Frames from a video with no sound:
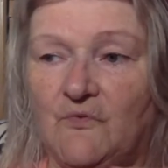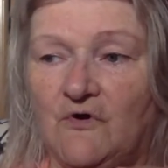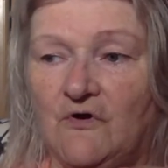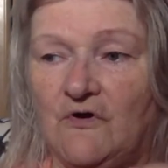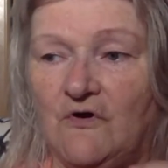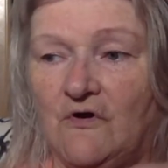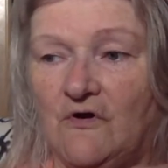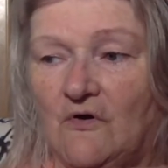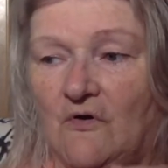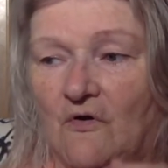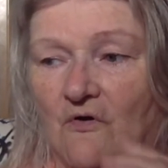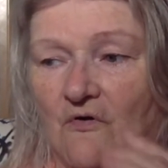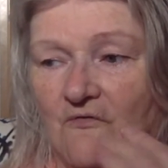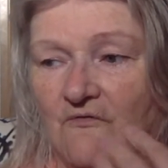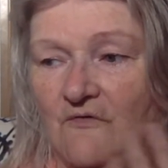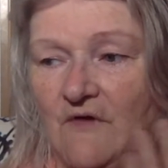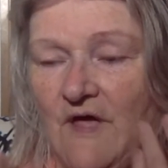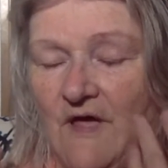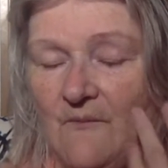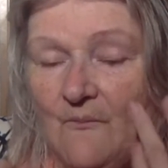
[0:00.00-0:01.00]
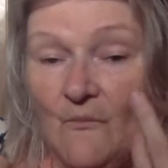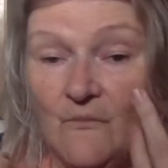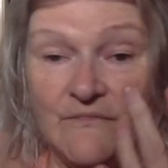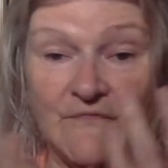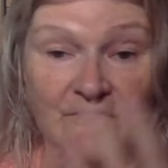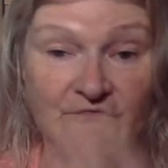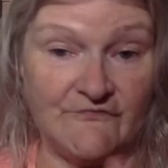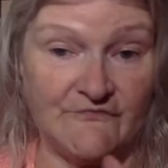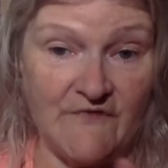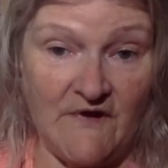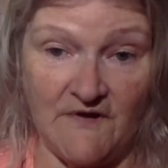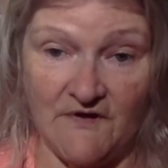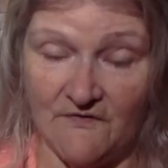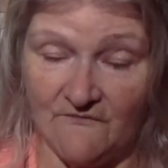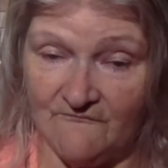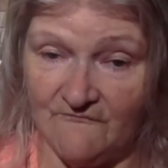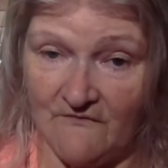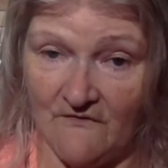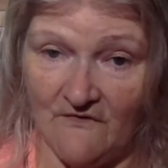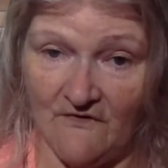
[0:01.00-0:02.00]
were, or and the shade
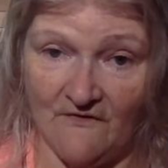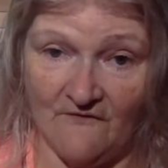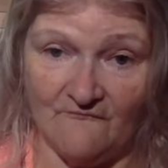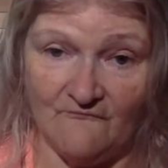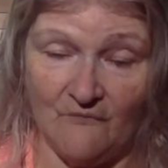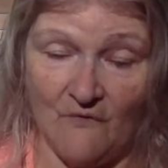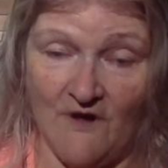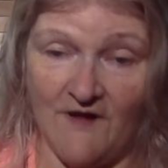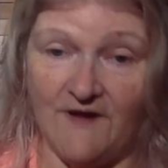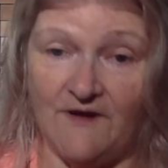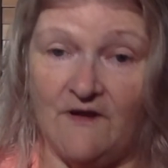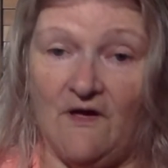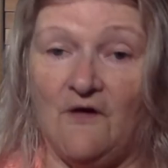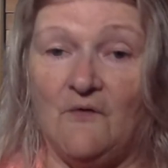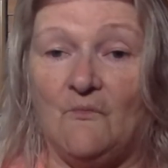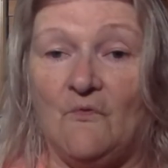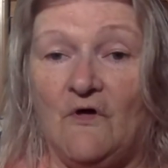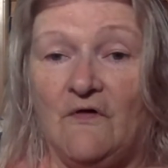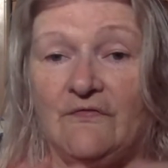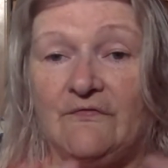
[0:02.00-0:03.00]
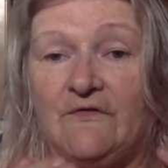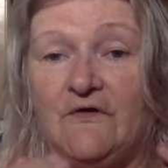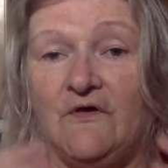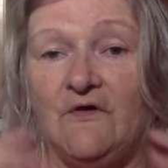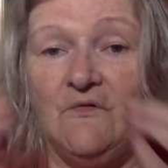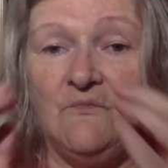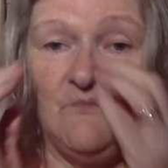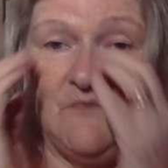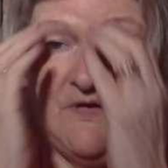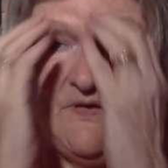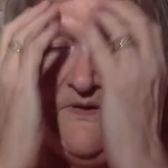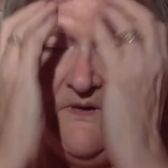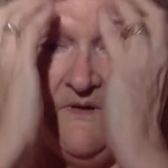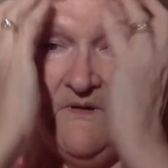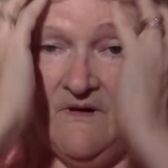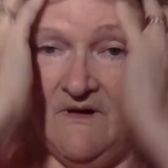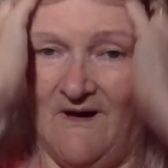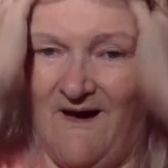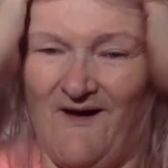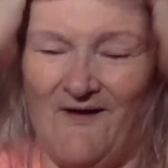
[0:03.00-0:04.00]
of, of white I want them.
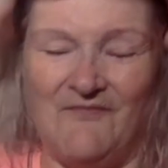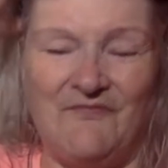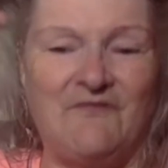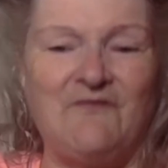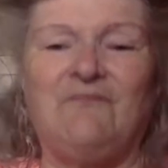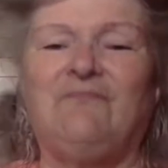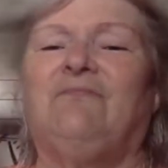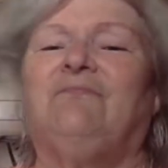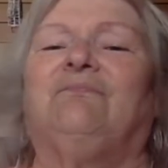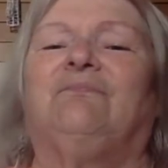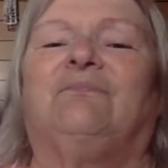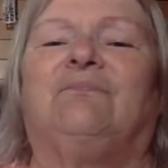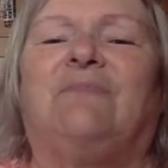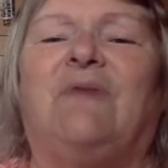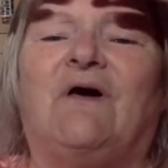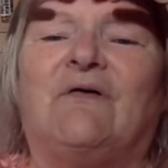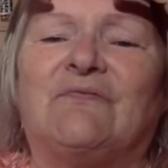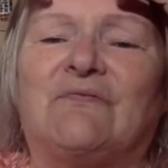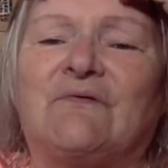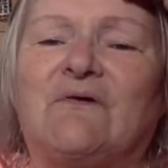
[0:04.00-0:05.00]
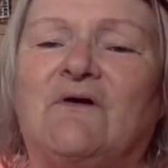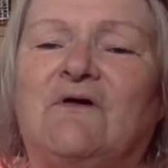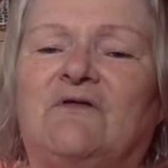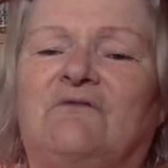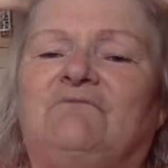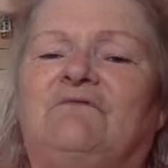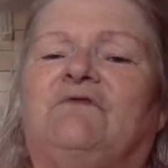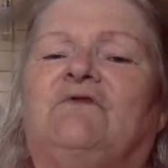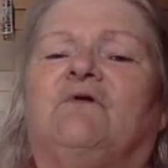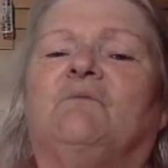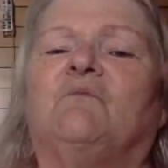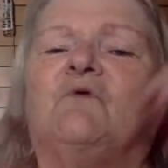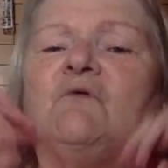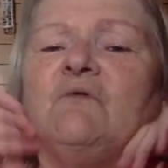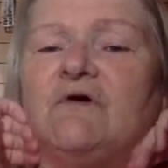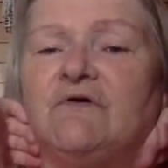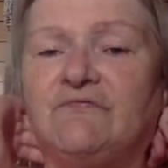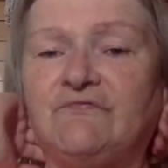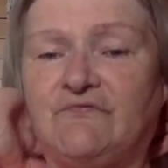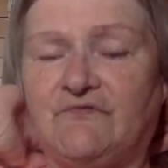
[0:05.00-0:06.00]
I think that's kind of a dumb
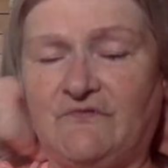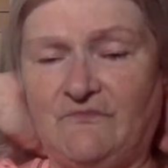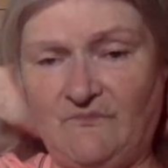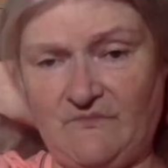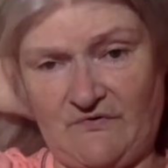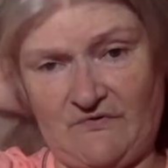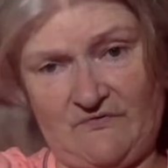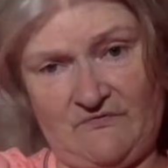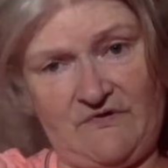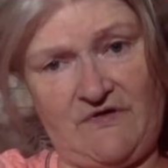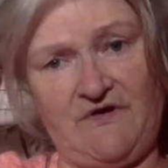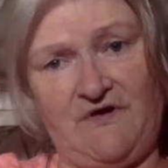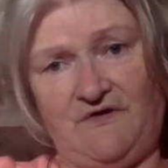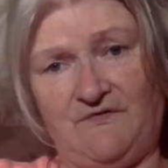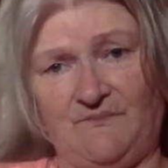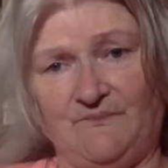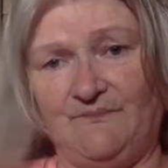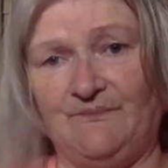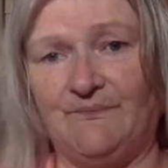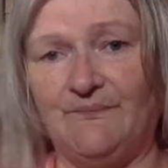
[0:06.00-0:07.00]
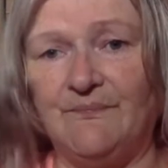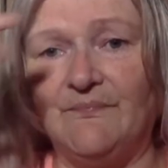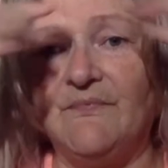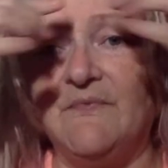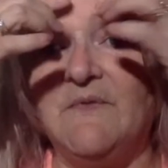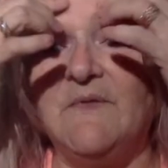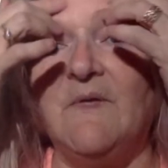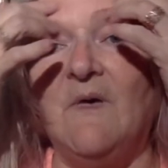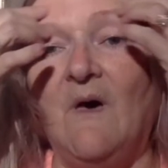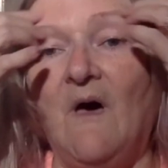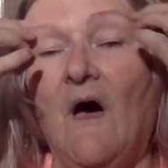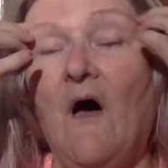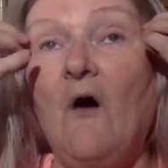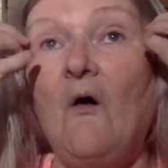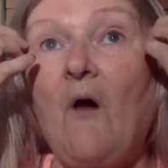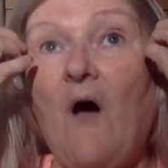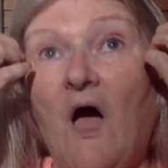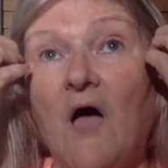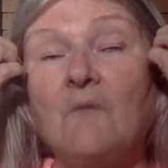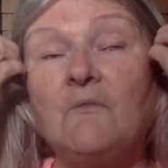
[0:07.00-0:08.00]
question, but okay.
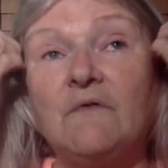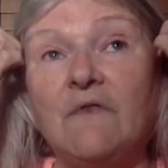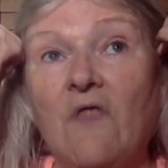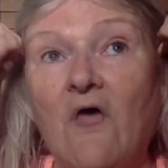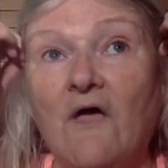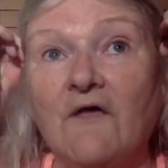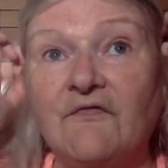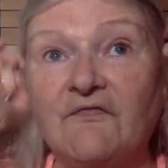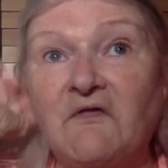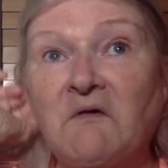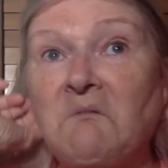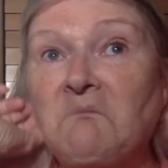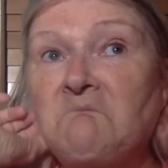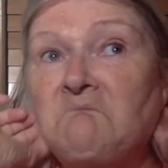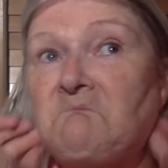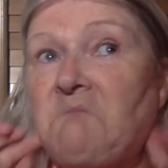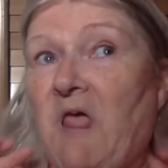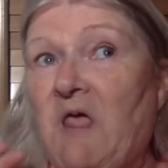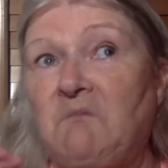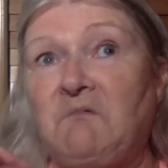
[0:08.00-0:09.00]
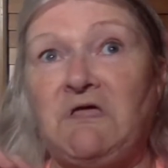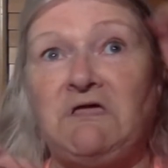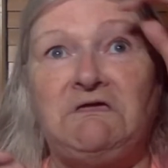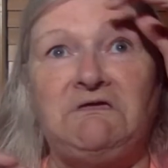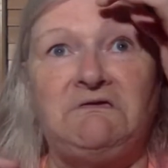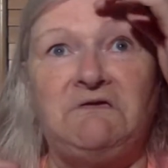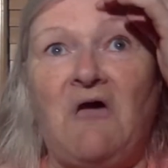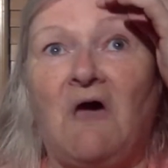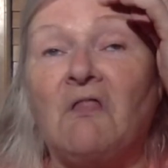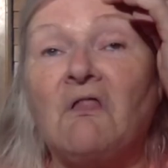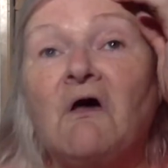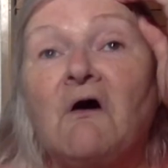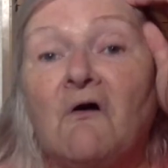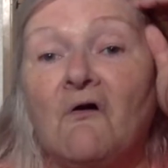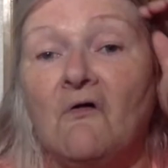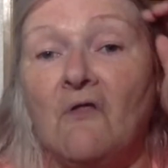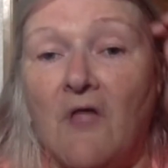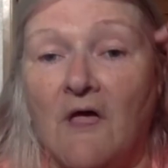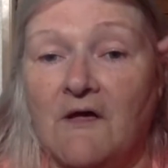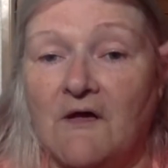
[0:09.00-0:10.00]
Oh, I would like them maybe
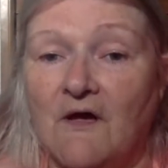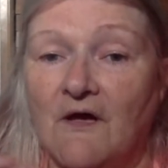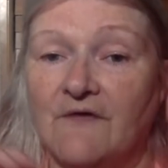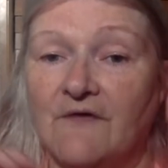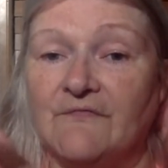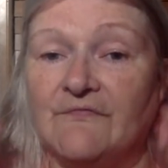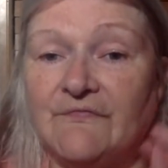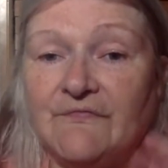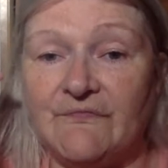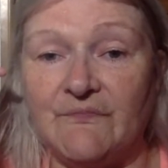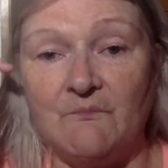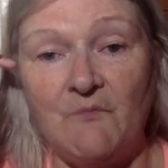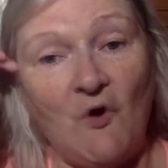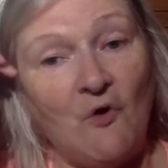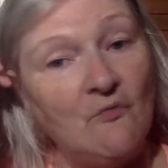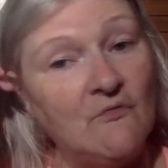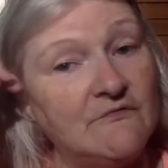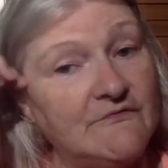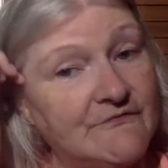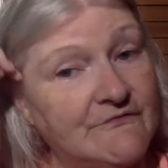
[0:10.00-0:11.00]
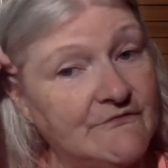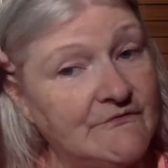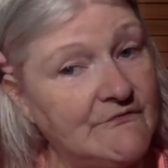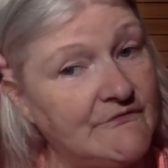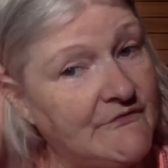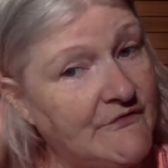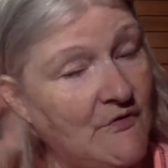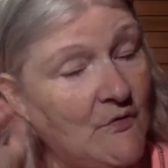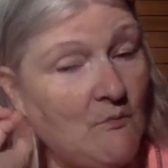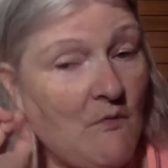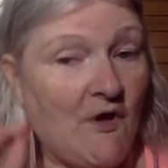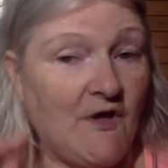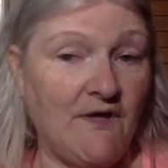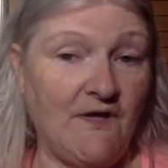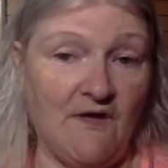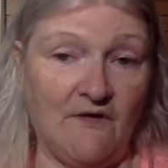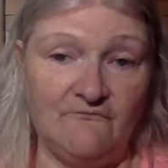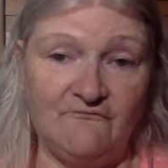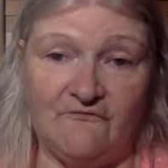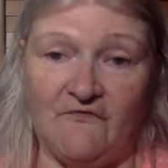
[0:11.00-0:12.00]
yellow, like I smoked until my
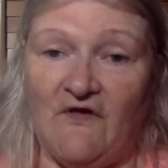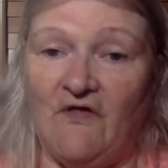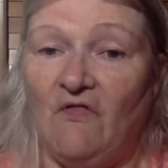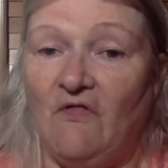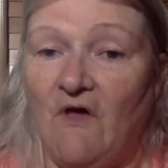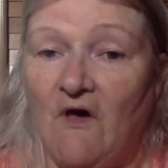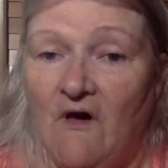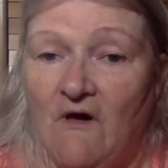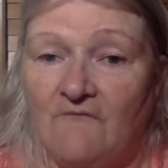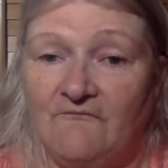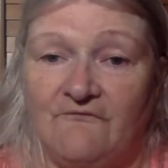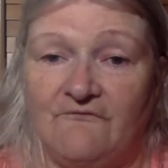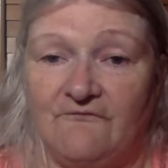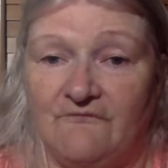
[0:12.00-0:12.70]
head fell off.